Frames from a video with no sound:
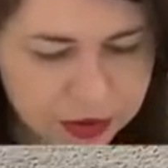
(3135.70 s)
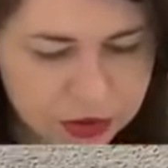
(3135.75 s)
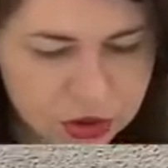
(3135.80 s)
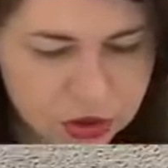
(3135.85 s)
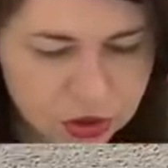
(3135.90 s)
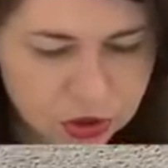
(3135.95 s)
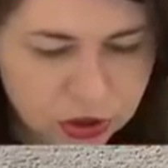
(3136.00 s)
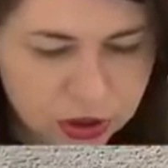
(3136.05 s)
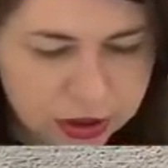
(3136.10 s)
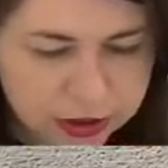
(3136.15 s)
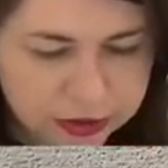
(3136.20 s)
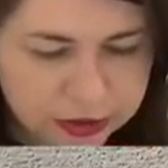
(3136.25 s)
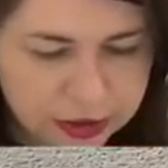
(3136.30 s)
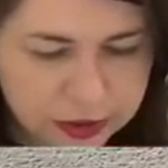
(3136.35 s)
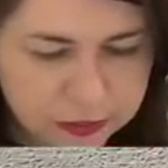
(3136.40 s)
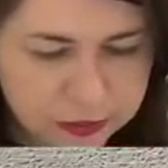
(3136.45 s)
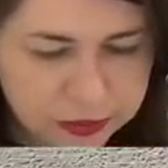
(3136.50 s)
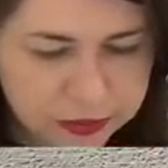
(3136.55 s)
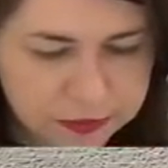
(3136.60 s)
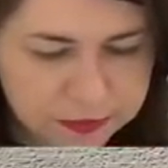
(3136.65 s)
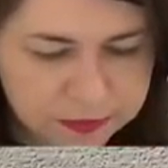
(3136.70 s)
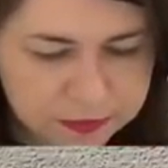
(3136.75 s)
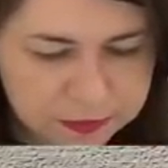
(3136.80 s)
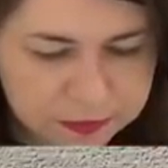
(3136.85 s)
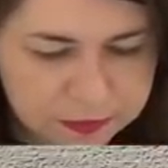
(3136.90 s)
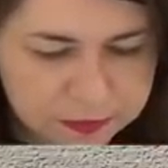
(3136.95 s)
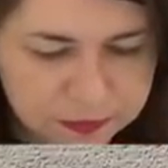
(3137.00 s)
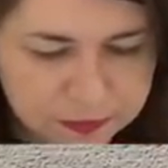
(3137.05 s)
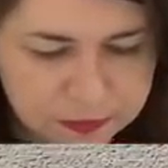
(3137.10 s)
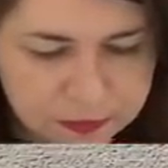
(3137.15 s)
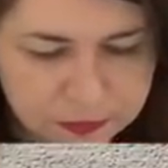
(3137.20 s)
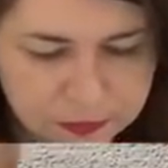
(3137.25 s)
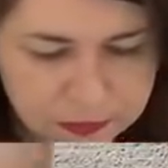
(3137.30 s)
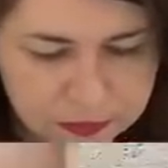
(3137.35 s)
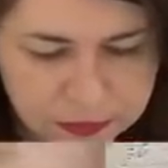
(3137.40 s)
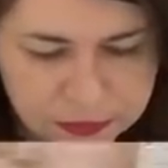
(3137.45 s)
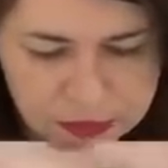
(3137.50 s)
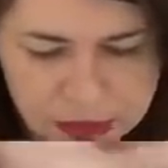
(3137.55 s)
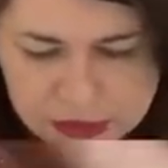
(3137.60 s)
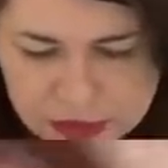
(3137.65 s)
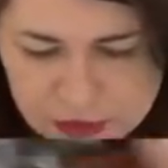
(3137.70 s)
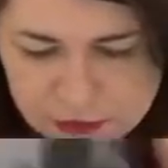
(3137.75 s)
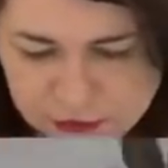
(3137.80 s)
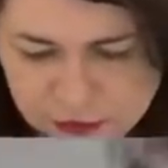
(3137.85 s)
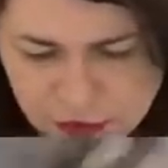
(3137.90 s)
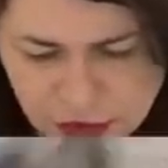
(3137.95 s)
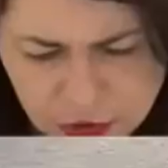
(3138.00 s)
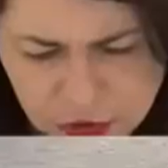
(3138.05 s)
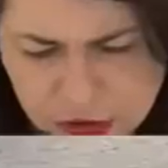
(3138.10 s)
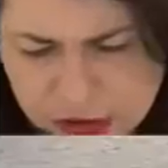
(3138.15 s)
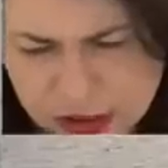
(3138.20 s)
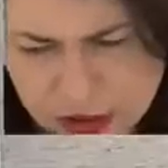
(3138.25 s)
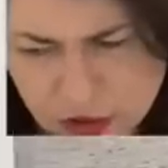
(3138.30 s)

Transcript: I do like that one. That's very